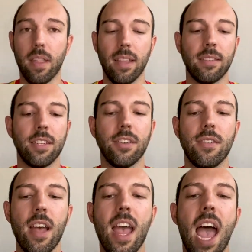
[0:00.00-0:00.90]
these
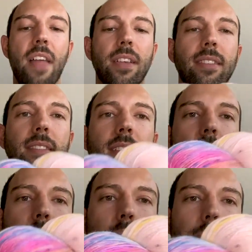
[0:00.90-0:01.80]
two. And this is
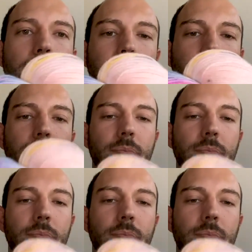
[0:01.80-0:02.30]
another one.